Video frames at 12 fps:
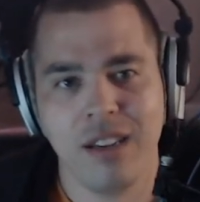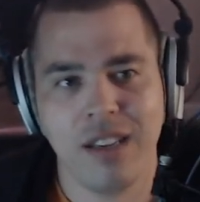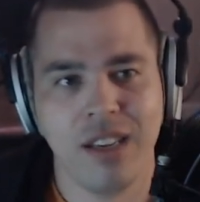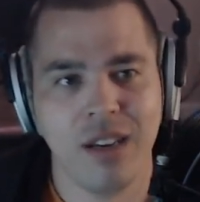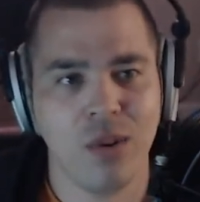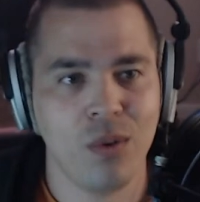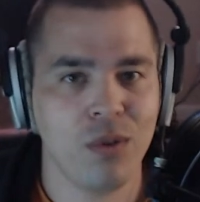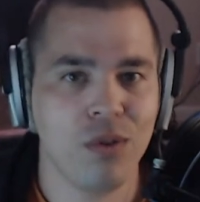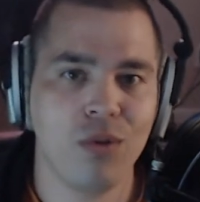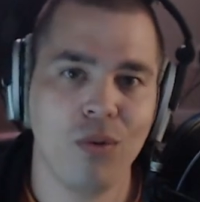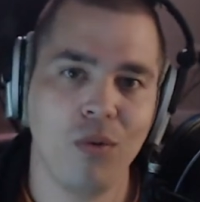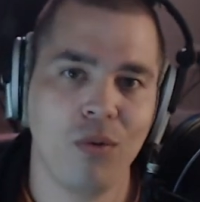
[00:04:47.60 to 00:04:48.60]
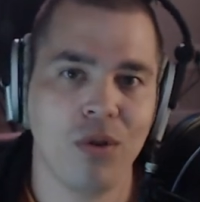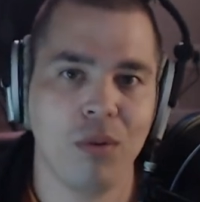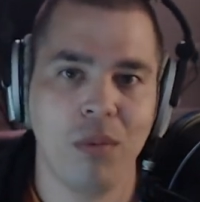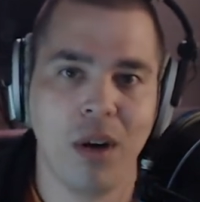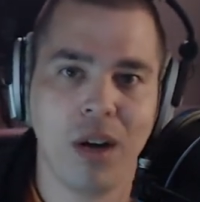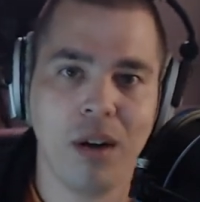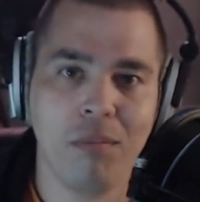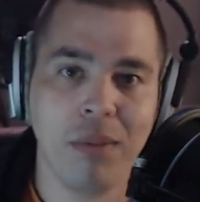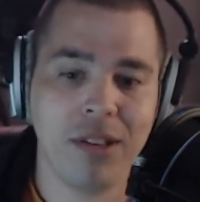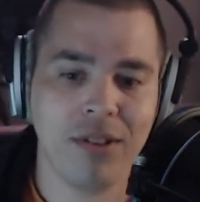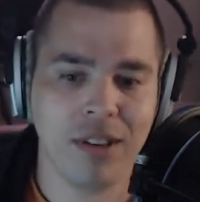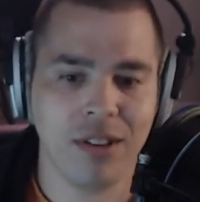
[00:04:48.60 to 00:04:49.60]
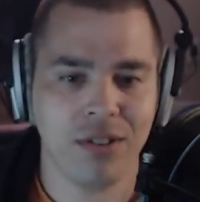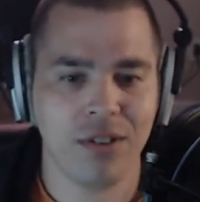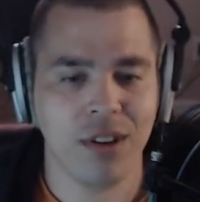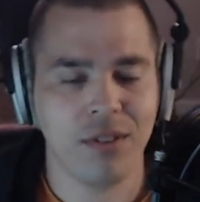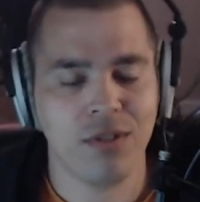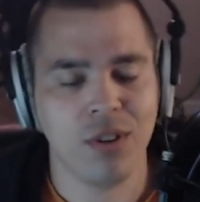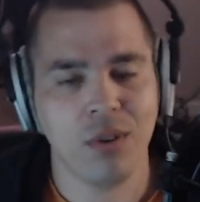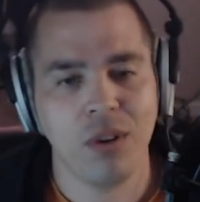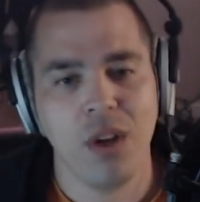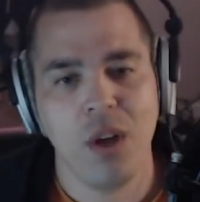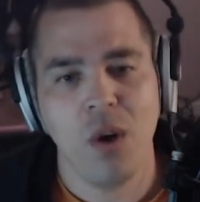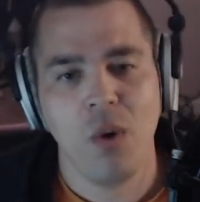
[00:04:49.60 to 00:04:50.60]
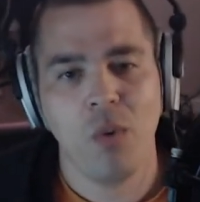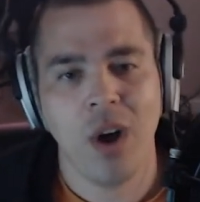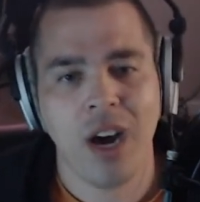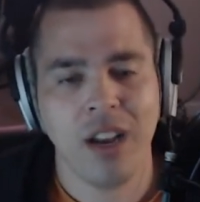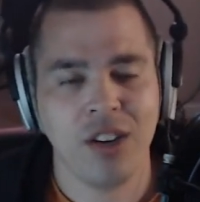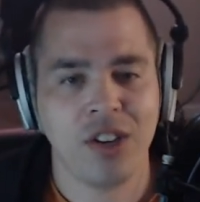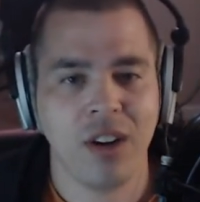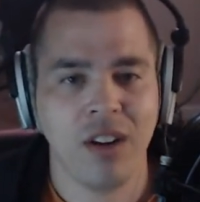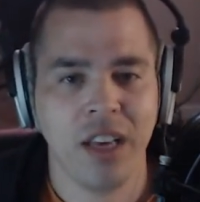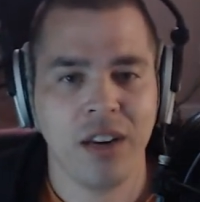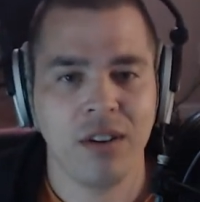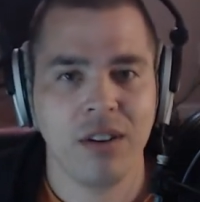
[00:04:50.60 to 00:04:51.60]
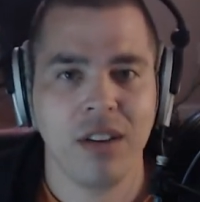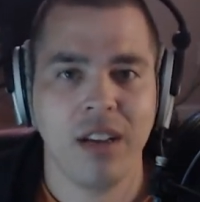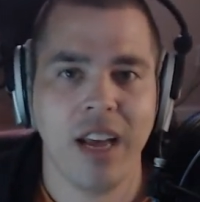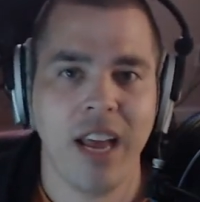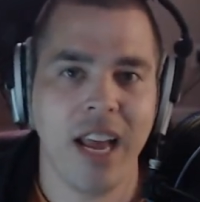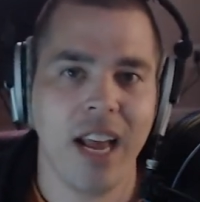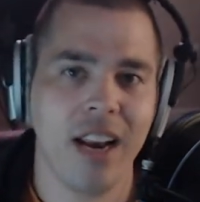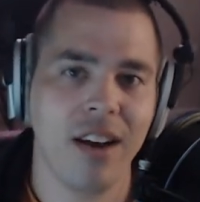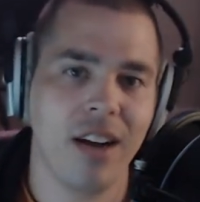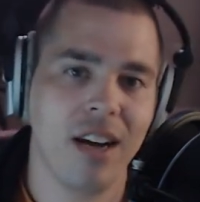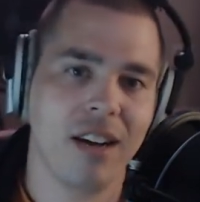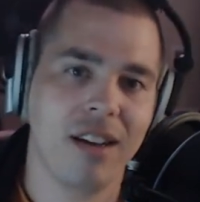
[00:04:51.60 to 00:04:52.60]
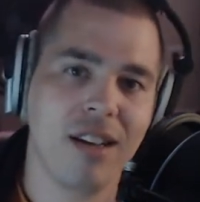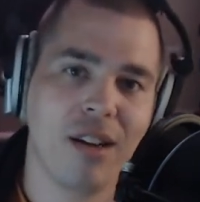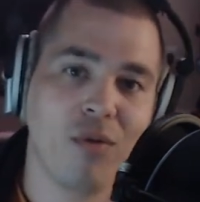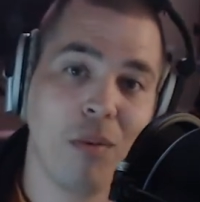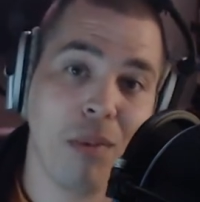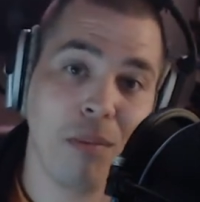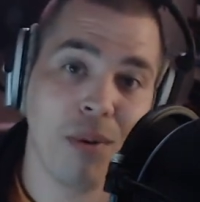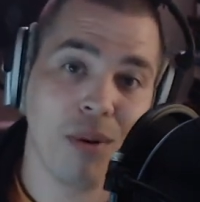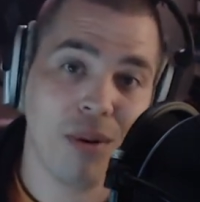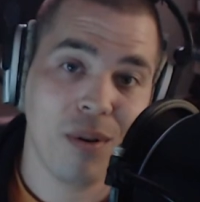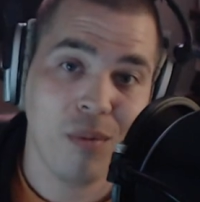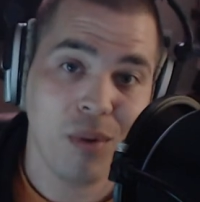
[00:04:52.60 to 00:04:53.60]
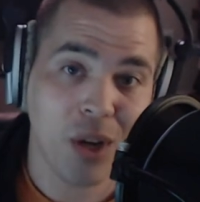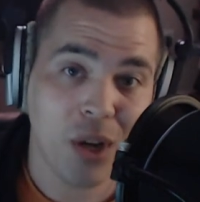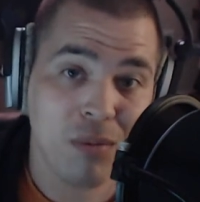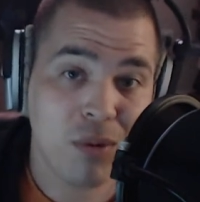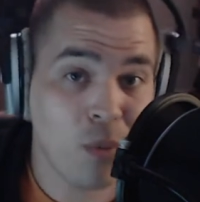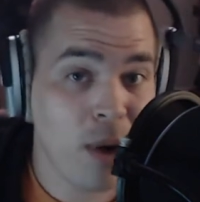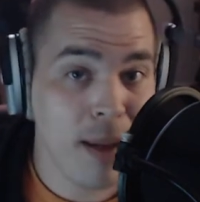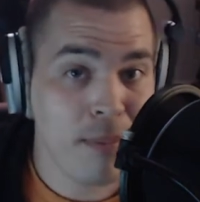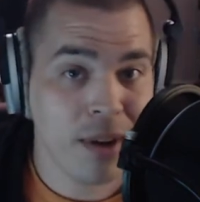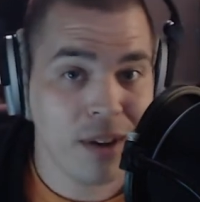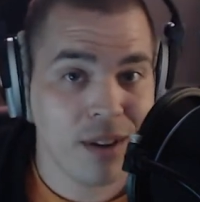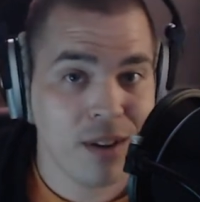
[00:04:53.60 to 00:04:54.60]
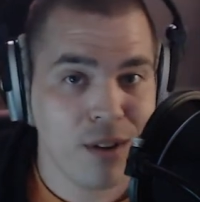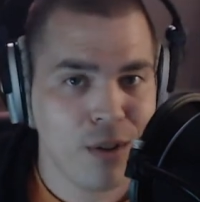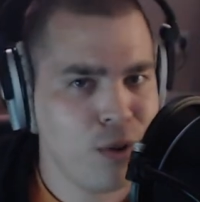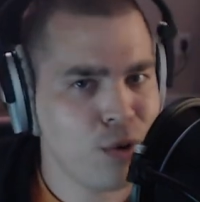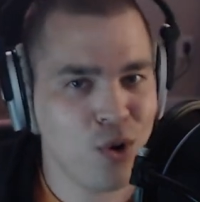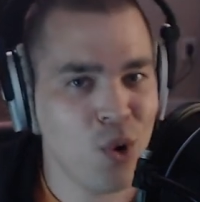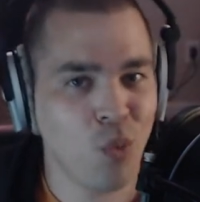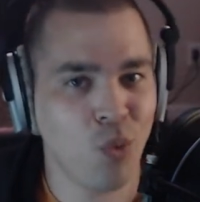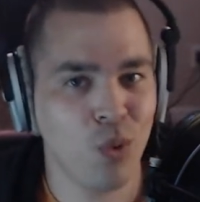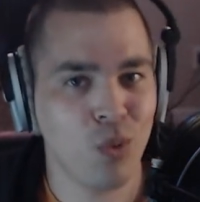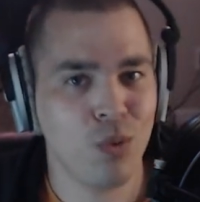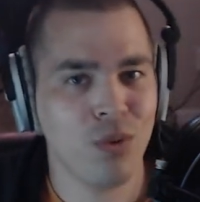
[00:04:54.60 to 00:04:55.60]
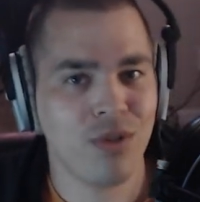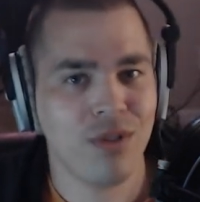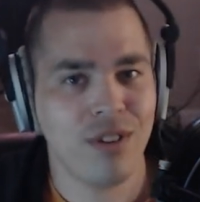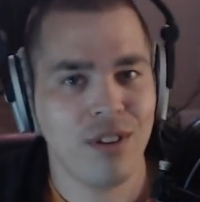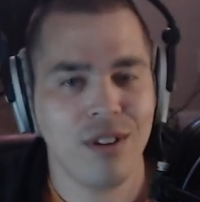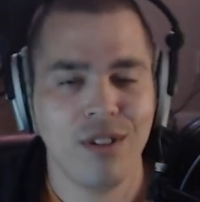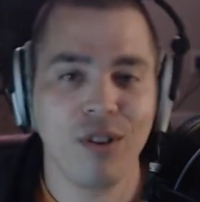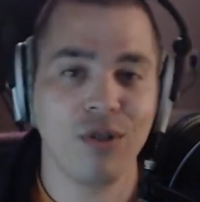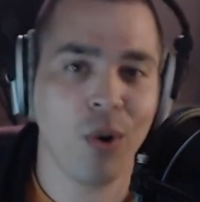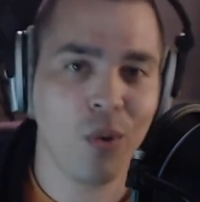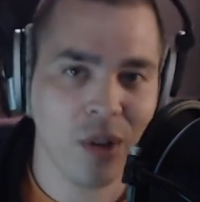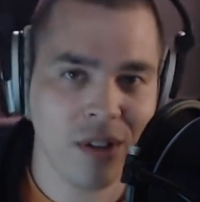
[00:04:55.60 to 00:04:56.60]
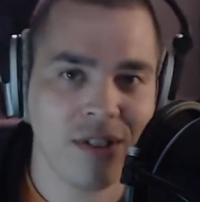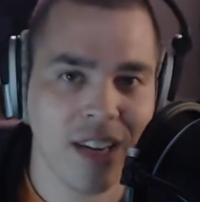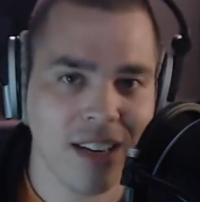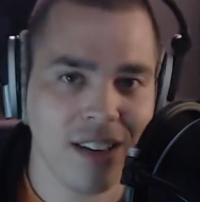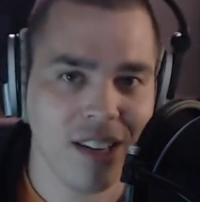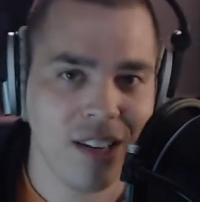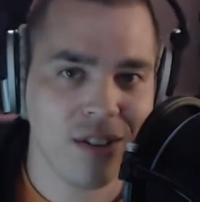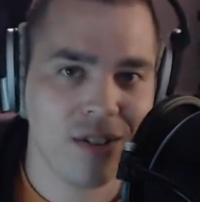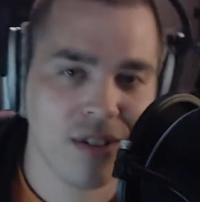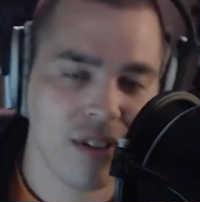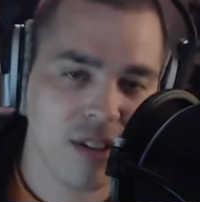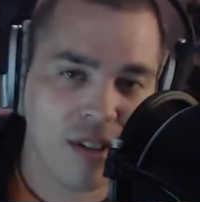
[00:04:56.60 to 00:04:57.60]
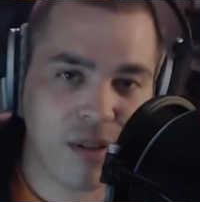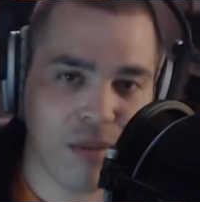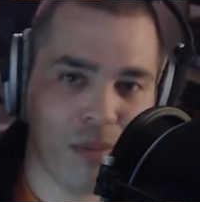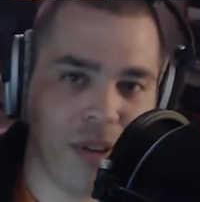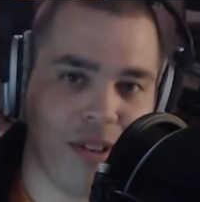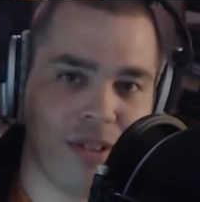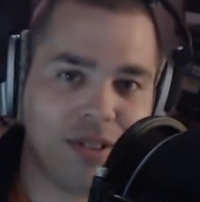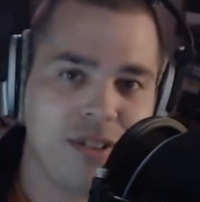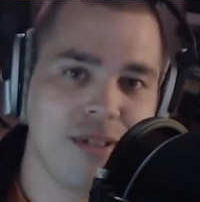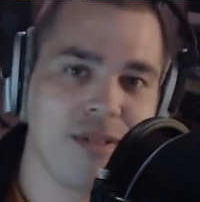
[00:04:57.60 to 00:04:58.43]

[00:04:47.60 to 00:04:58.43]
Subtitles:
get on to some mixing and stuff. So we'll holler at y'all later. And remember, when it comes to rapping, there's no rules. There's only techniques. Peace.